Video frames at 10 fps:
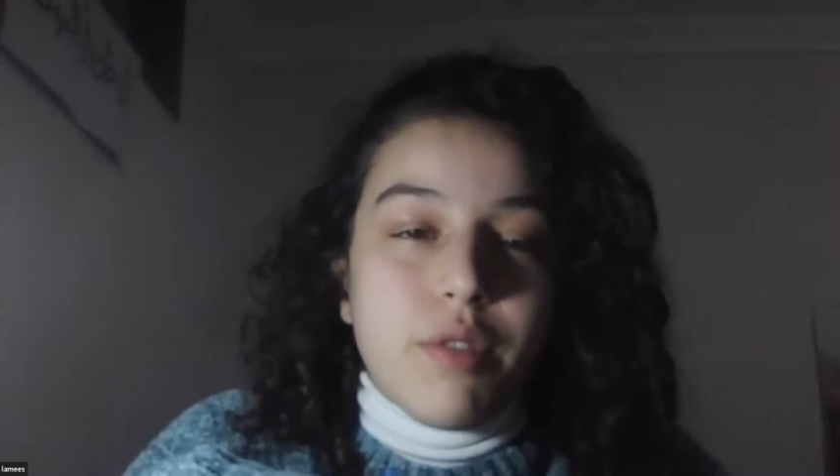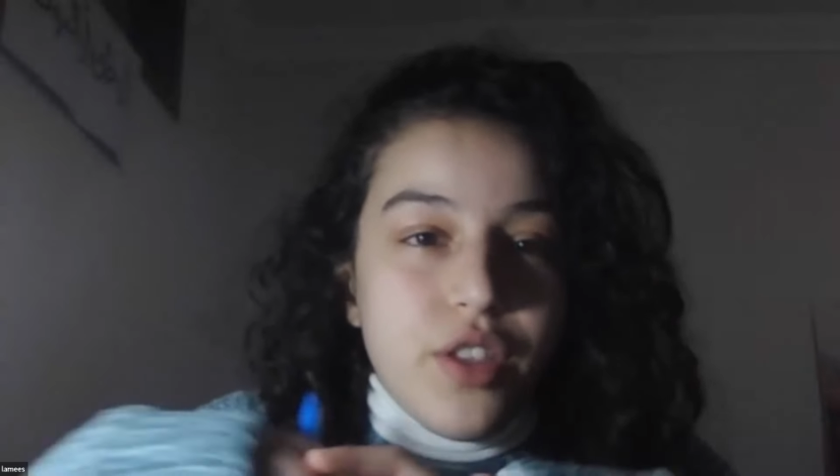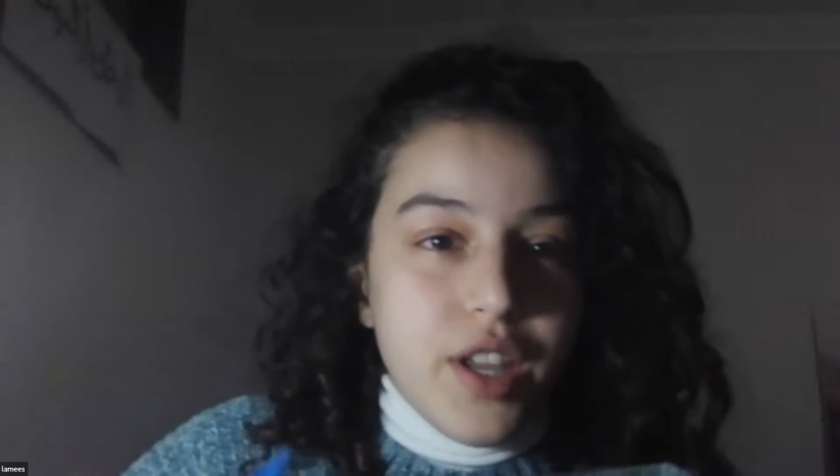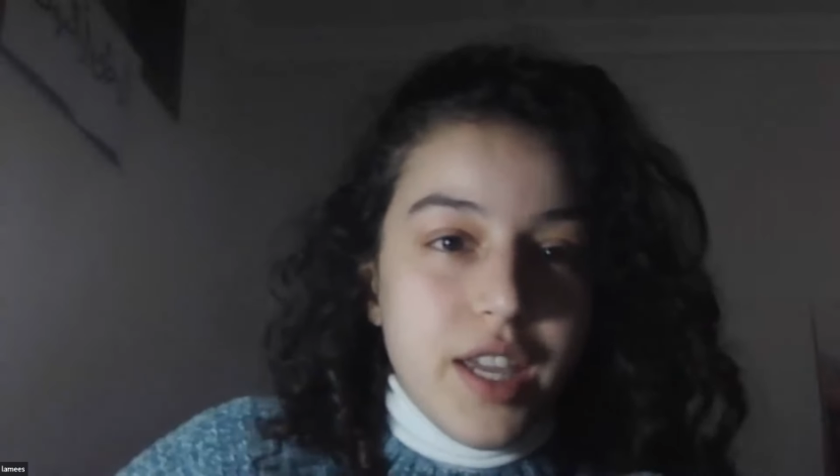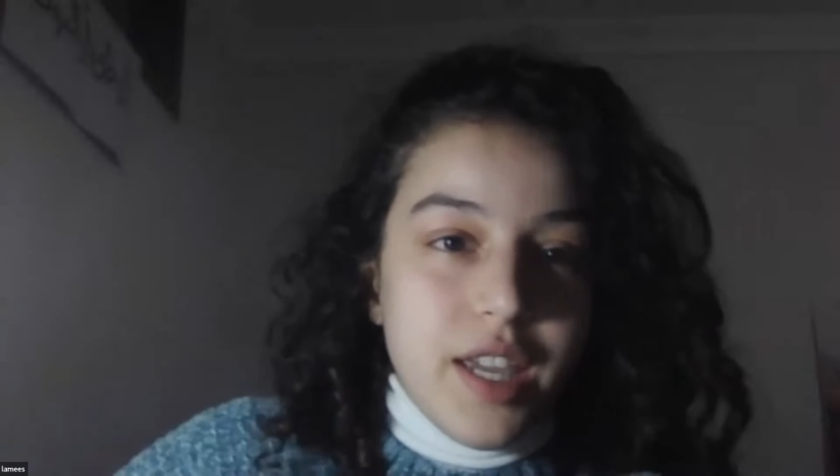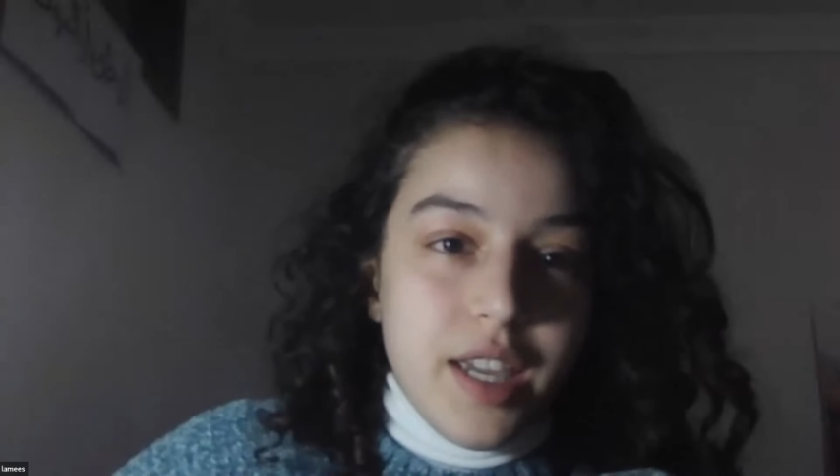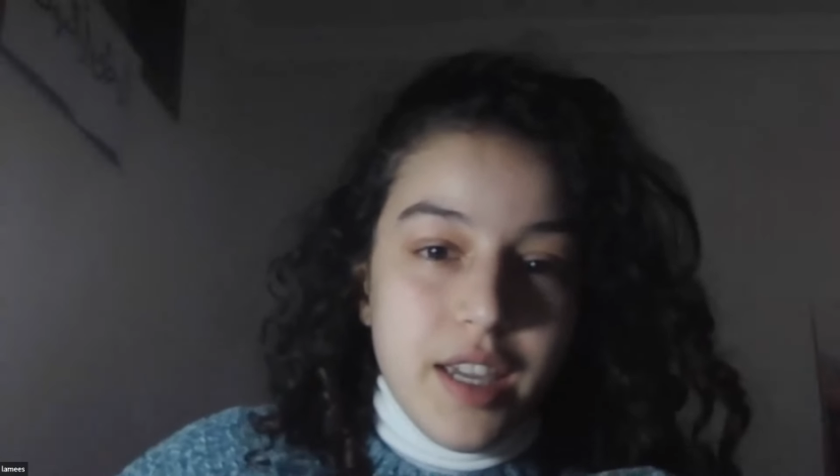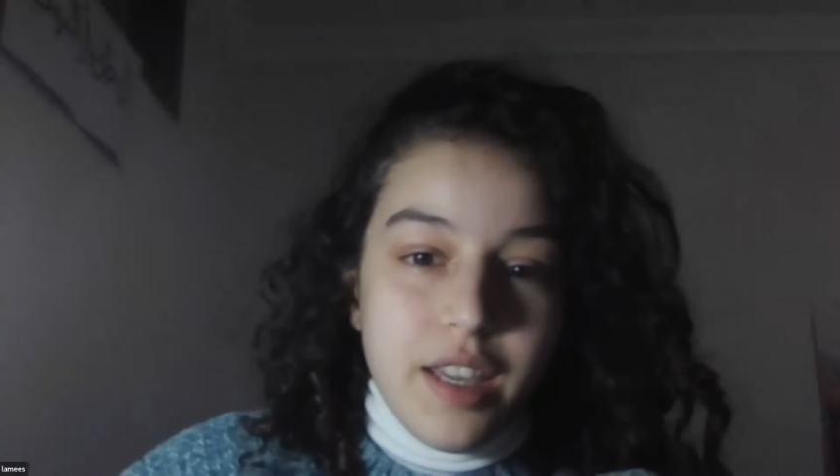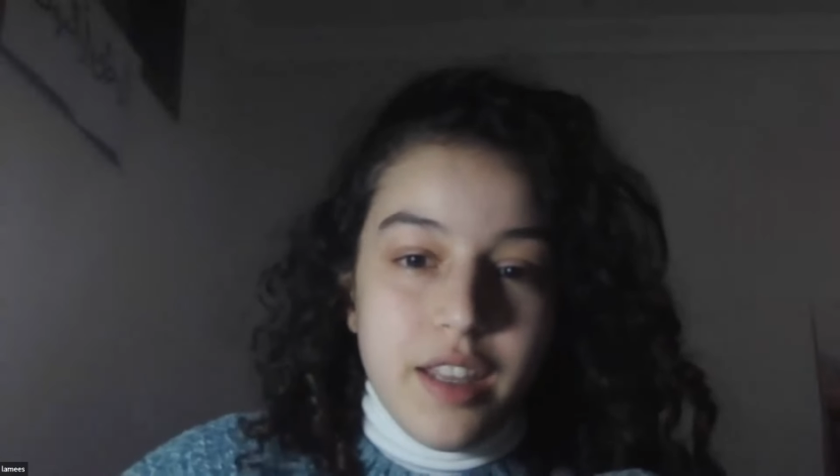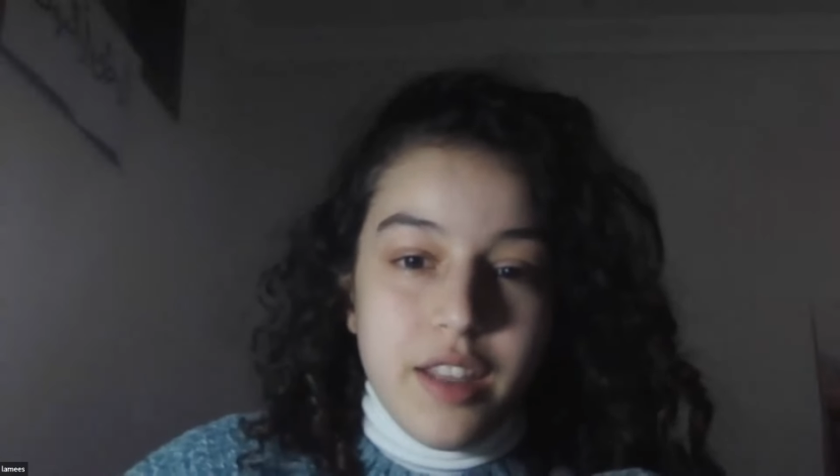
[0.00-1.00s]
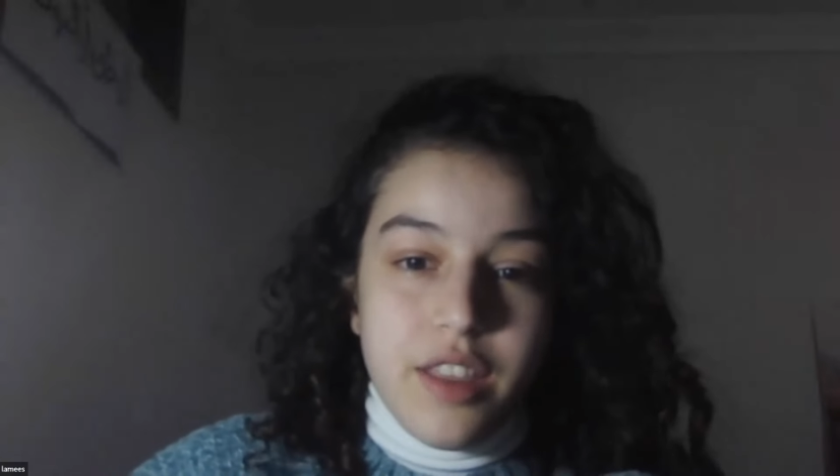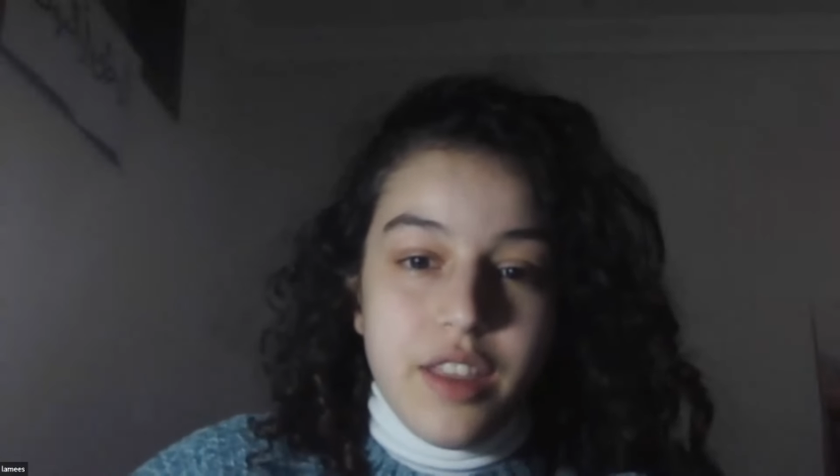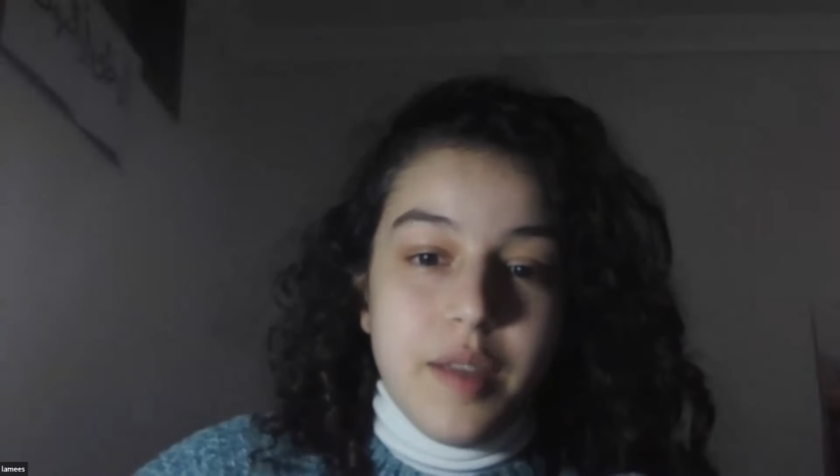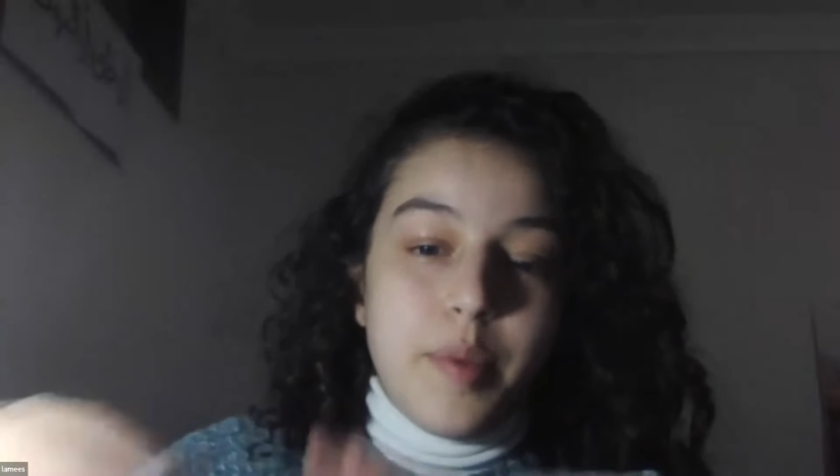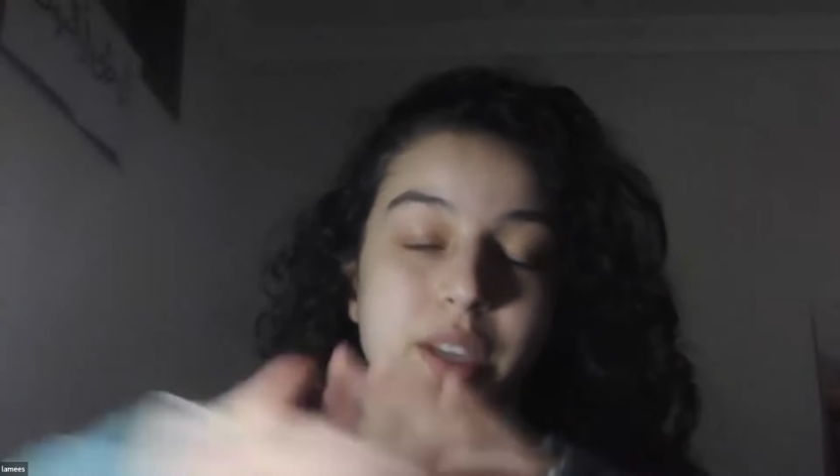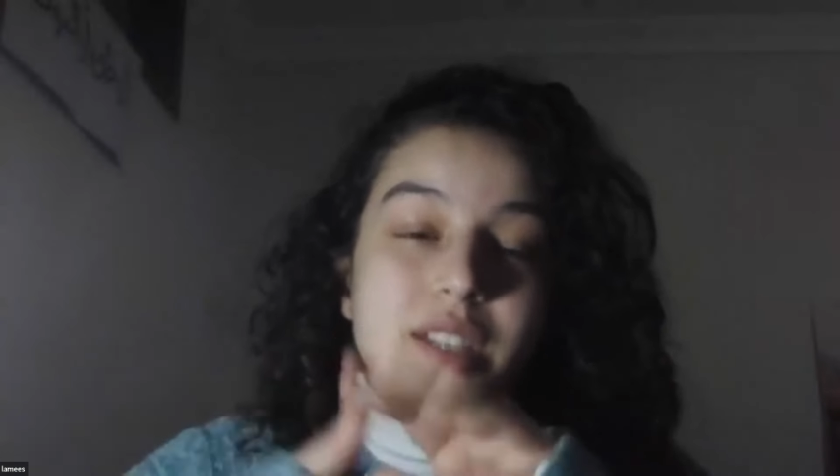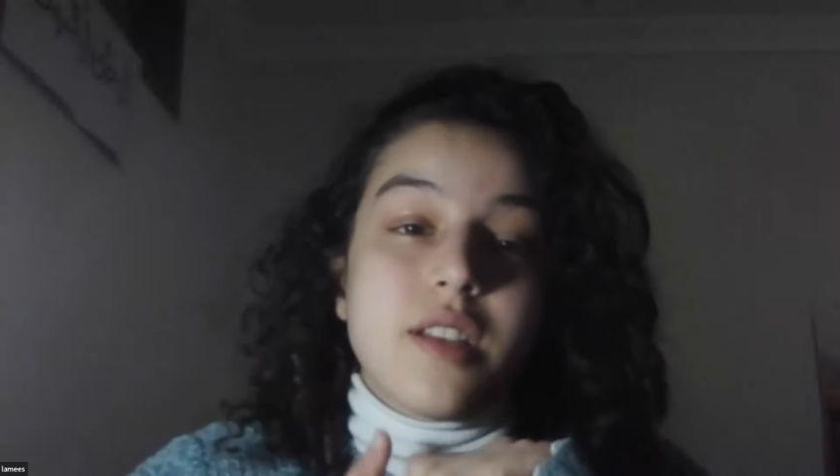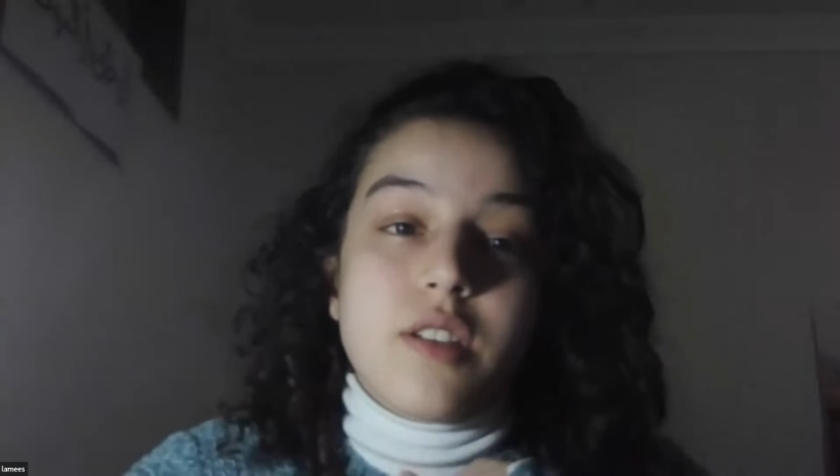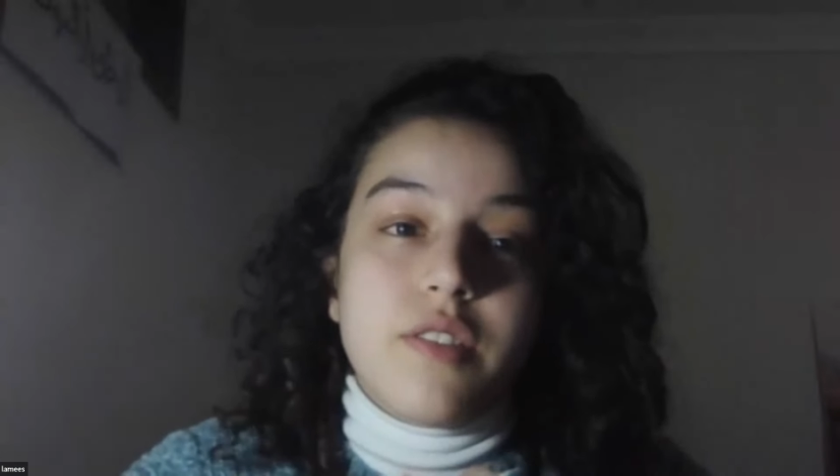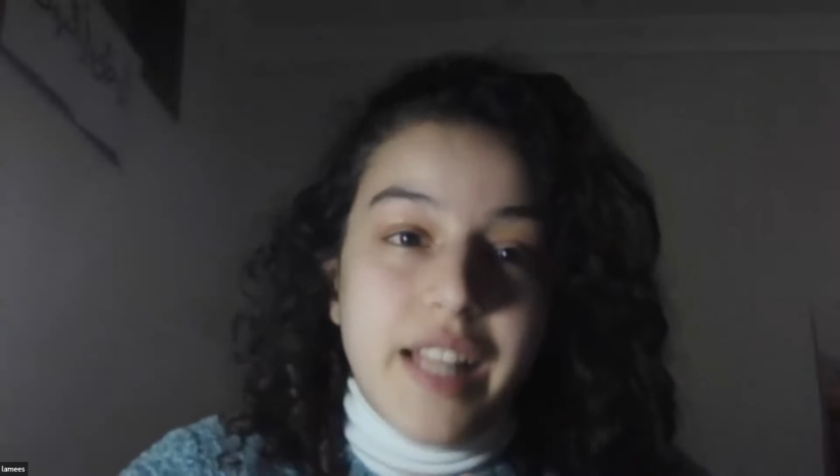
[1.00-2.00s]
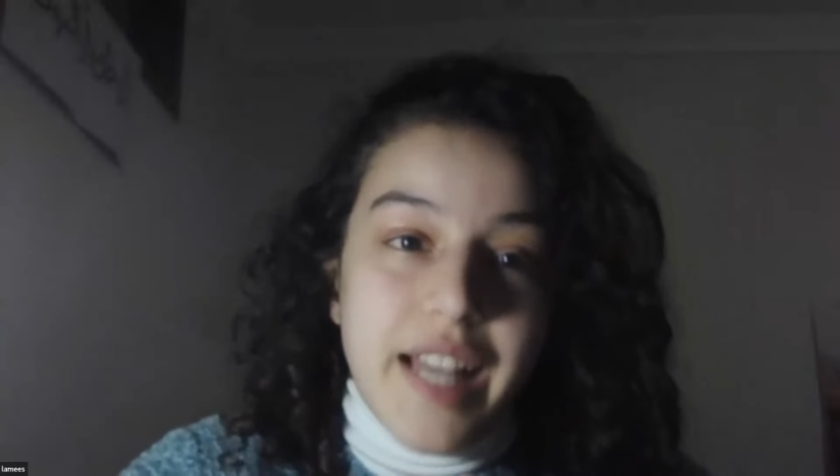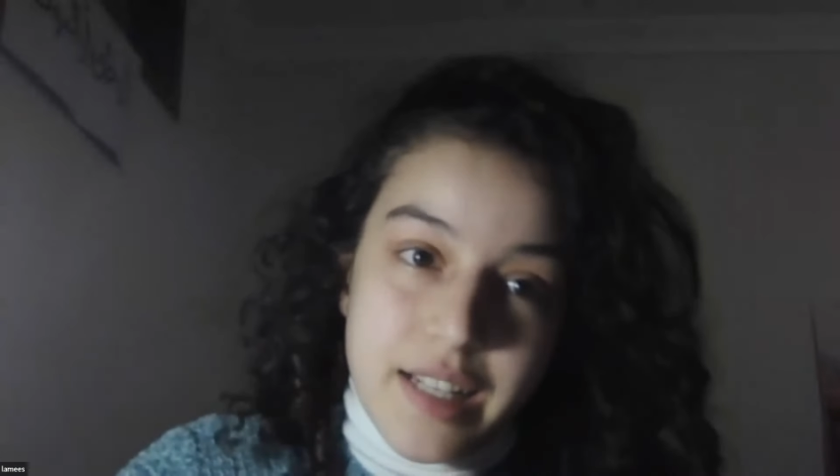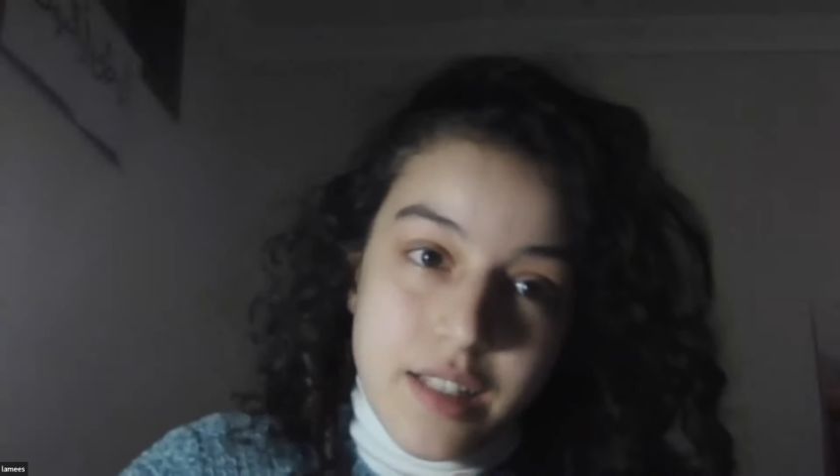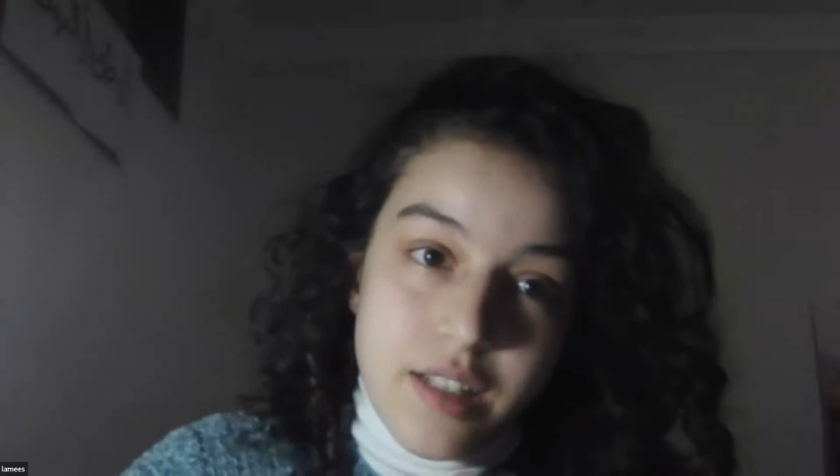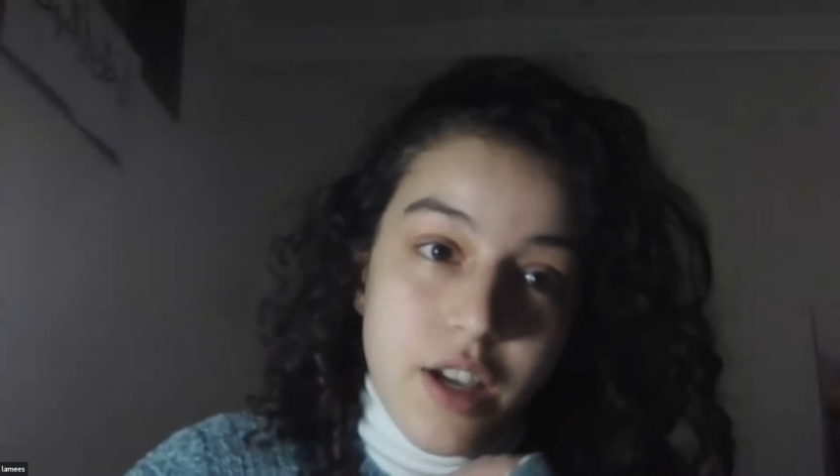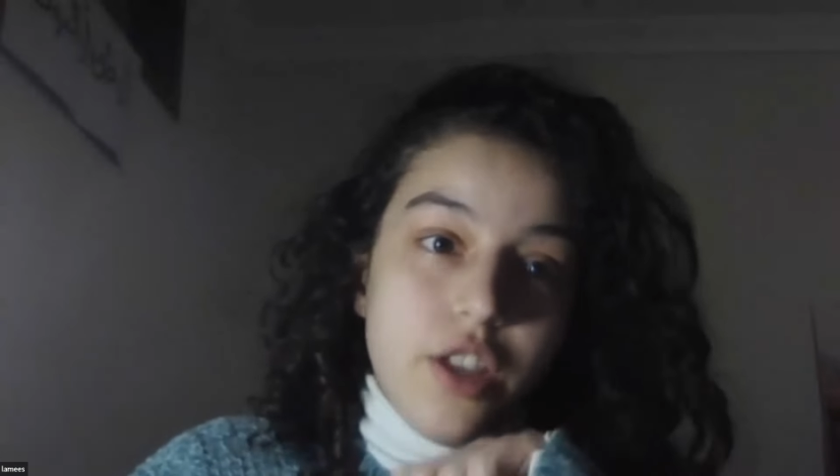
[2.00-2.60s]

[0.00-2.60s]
three pieces of land.